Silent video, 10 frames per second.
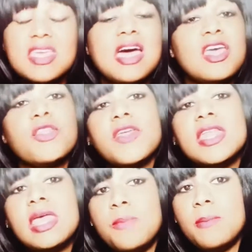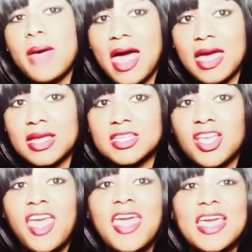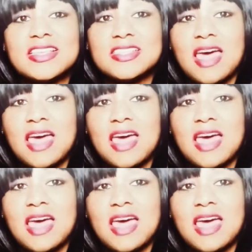Another thing to keep in mind is